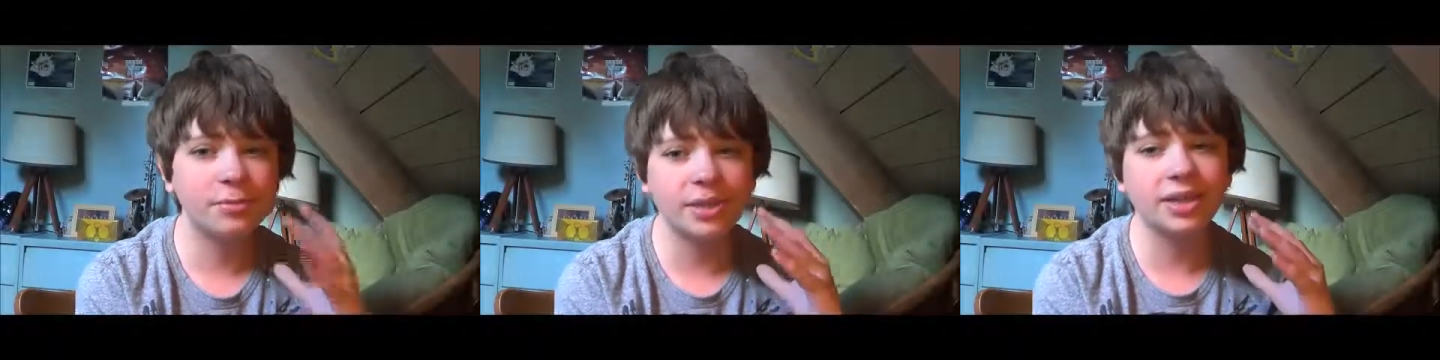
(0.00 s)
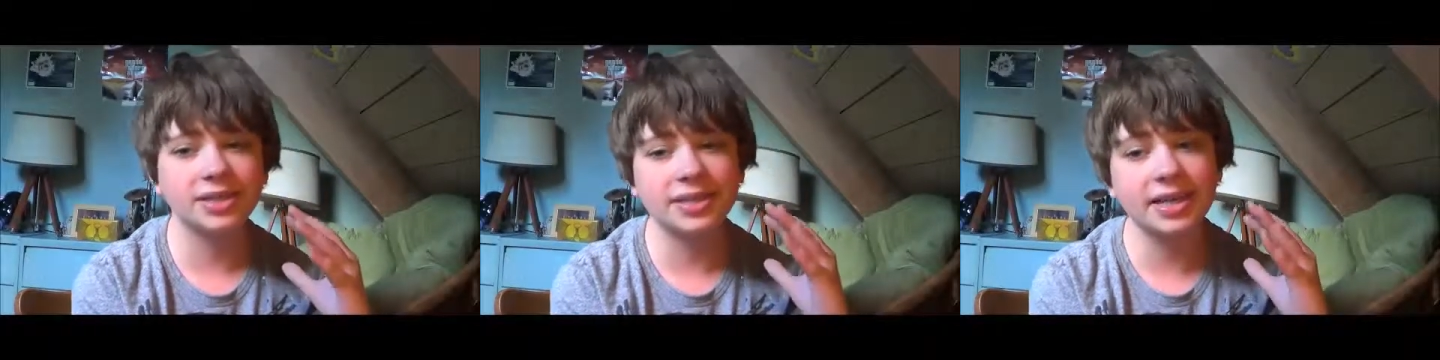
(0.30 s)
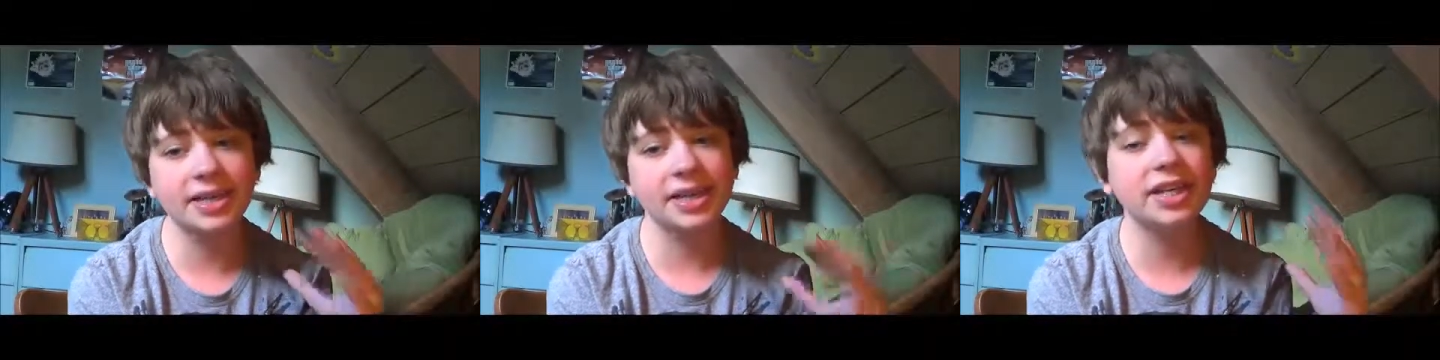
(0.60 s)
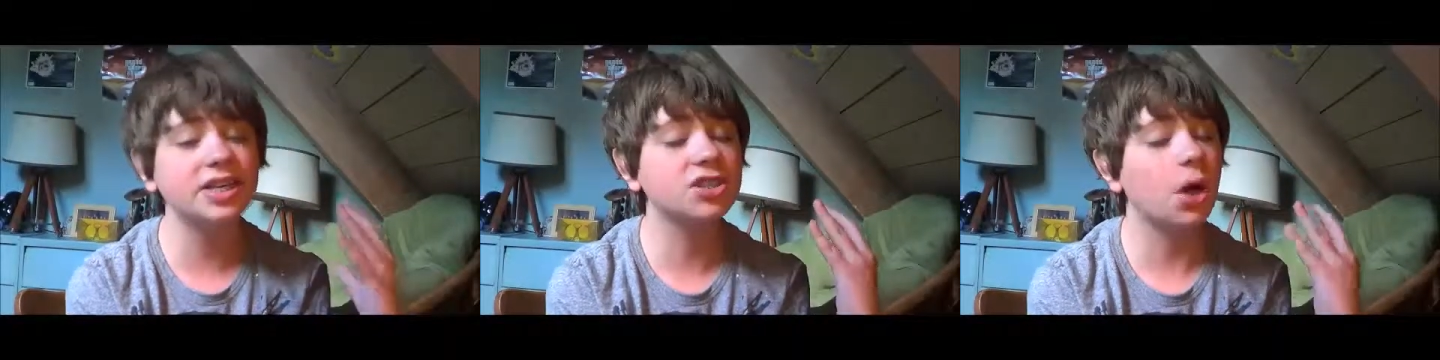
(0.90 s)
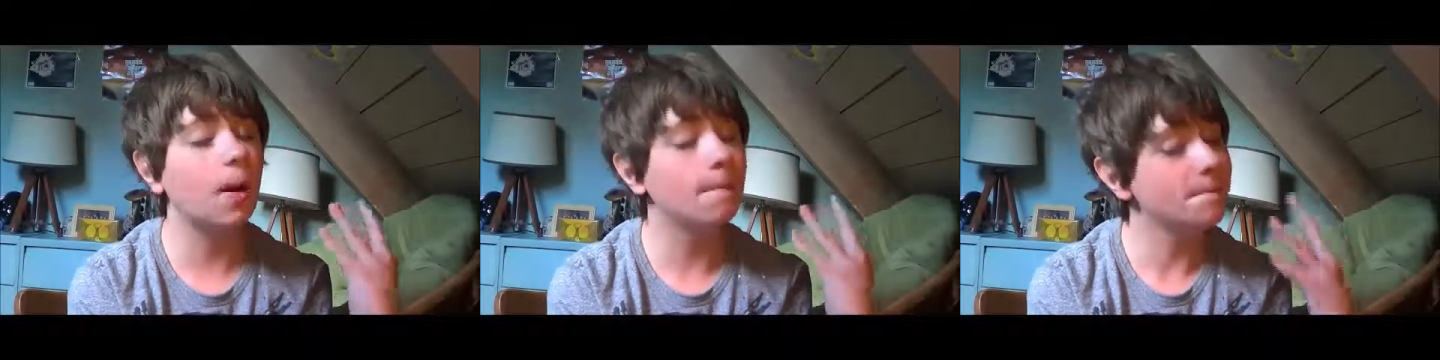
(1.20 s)
because it is
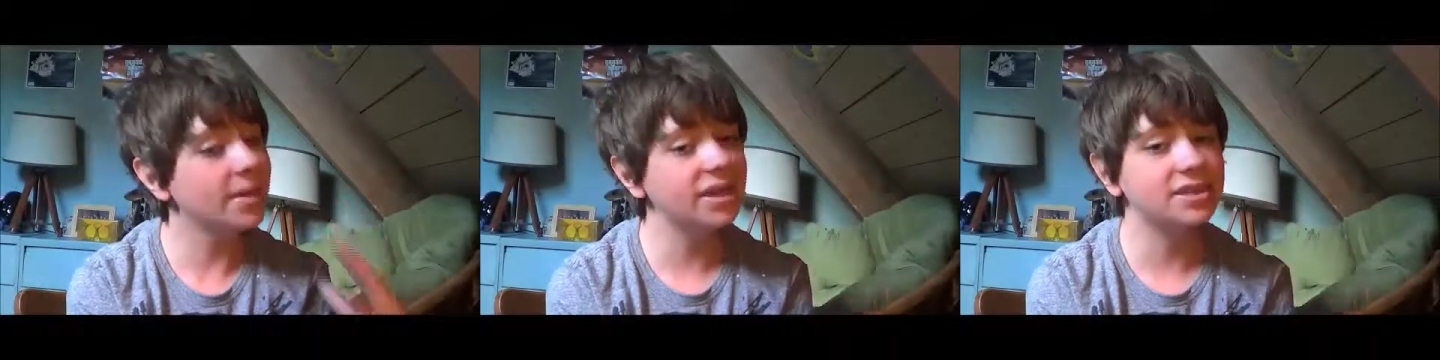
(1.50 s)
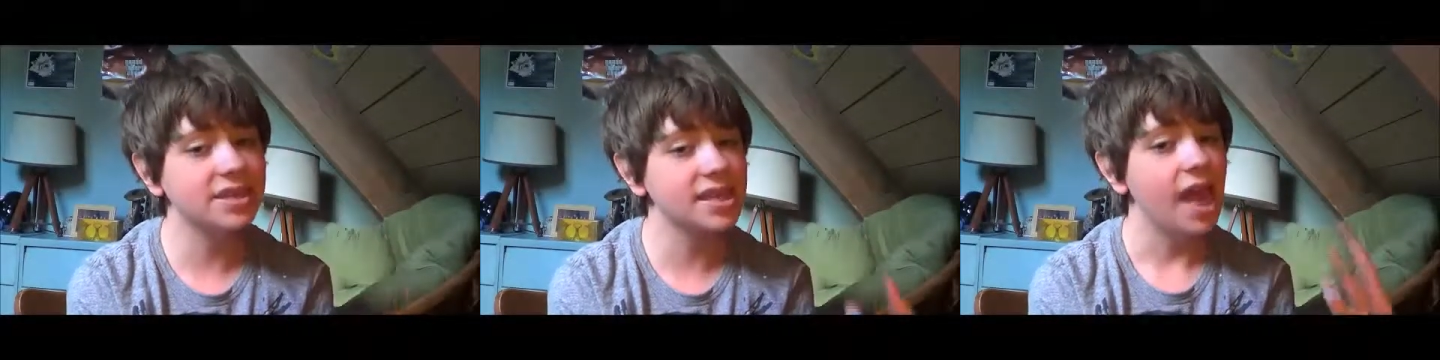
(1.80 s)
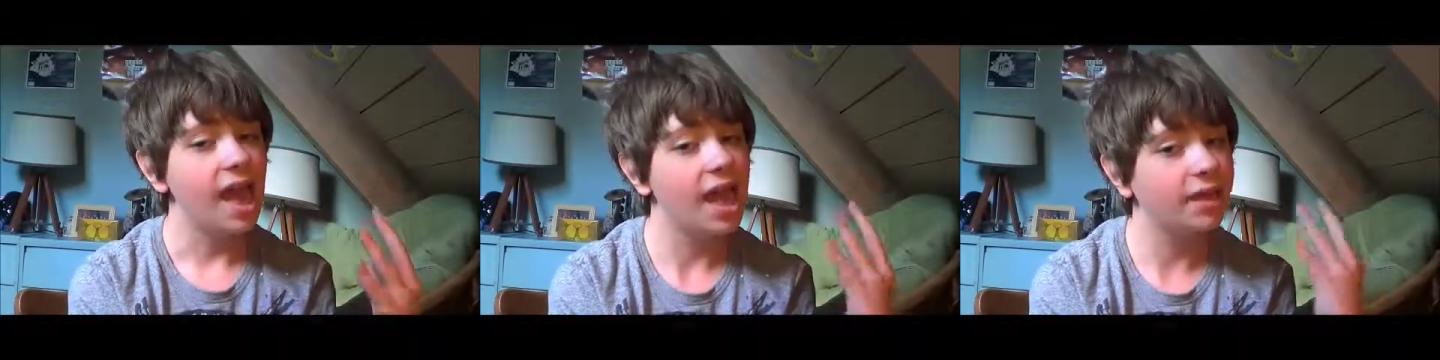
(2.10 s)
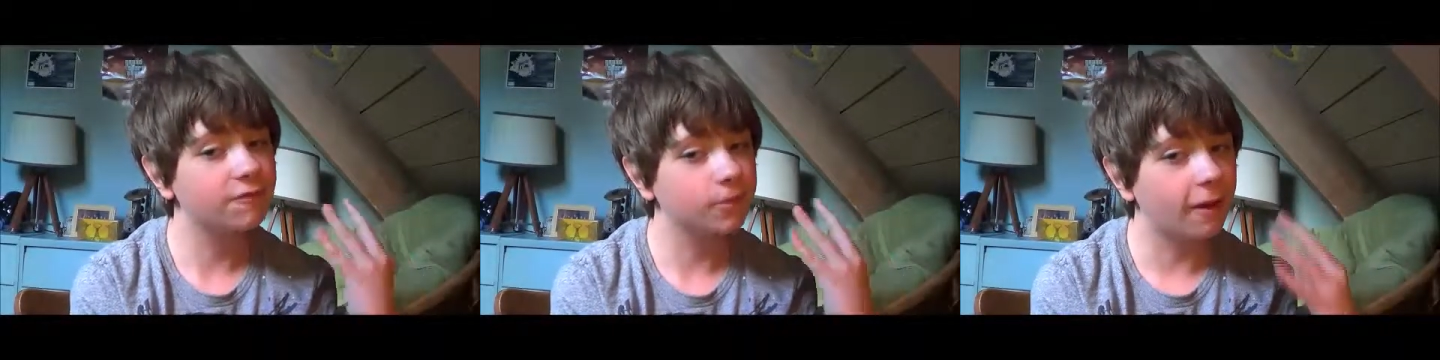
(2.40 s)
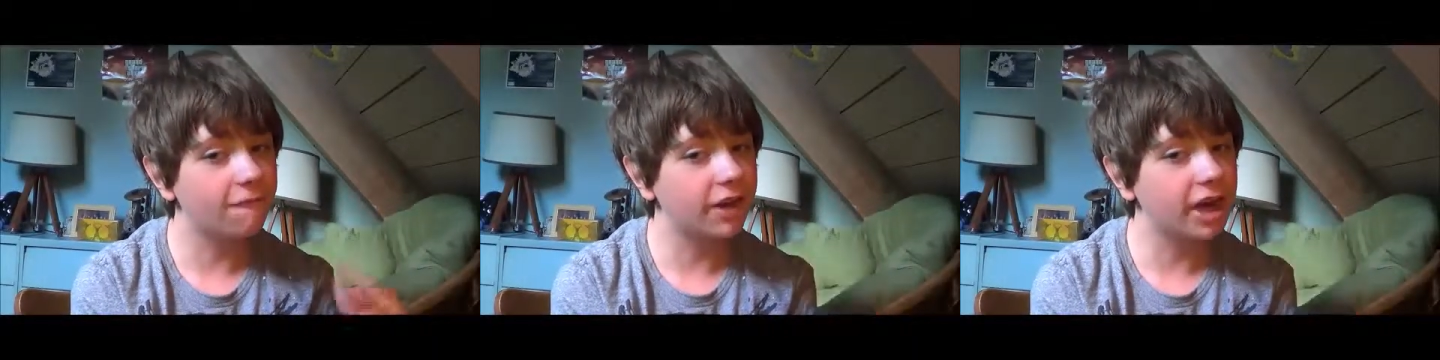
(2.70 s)
amazing. And for my
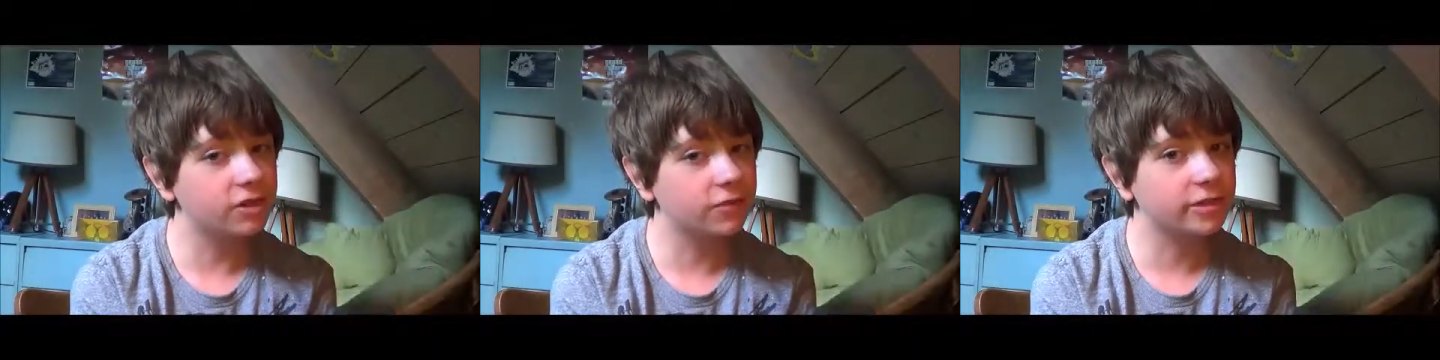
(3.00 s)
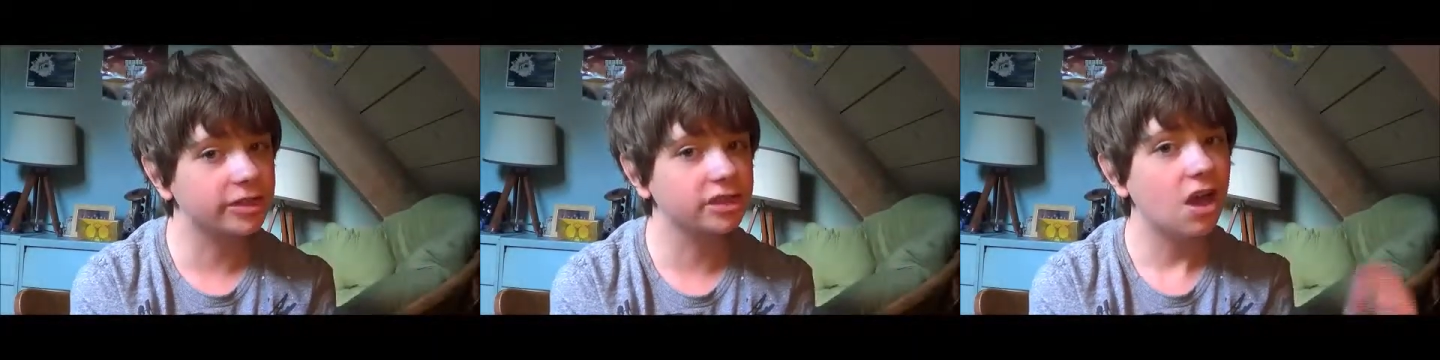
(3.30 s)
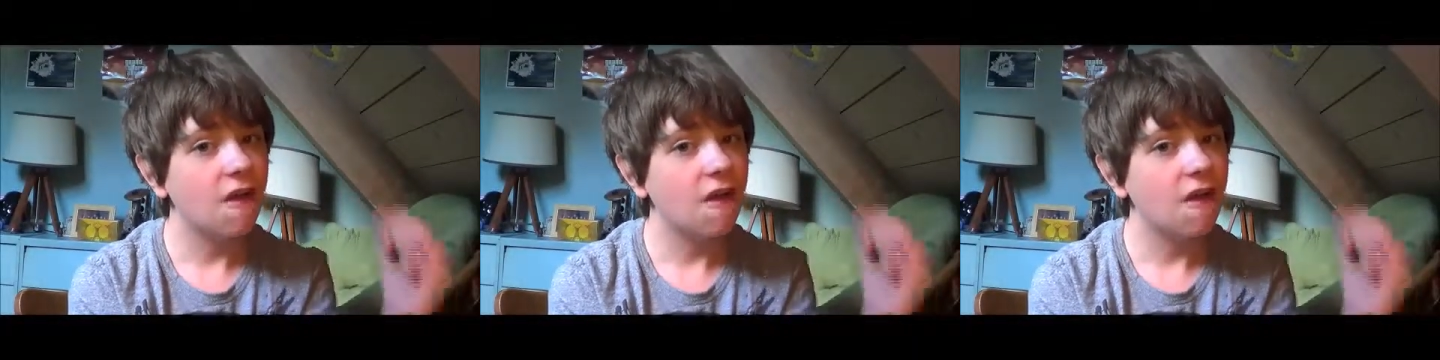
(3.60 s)
final verdict